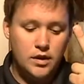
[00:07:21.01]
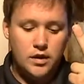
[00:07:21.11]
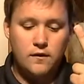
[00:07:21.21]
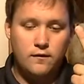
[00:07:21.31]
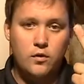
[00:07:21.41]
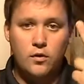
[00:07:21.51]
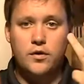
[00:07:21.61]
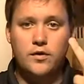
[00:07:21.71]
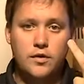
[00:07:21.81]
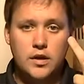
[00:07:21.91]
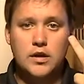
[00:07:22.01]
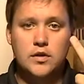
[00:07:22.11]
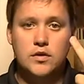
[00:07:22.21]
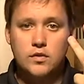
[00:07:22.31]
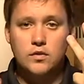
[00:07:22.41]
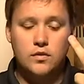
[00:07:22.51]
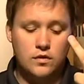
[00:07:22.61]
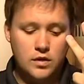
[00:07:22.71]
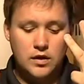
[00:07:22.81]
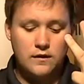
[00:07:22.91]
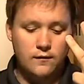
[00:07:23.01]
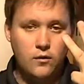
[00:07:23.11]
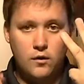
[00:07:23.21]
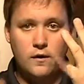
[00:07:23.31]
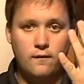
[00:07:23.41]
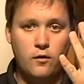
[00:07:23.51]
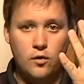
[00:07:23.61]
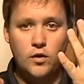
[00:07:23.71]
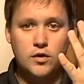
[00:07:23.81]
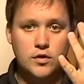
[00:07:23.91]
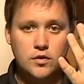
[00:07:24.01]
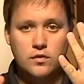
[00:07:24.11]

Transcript: to get your money to buy a thing,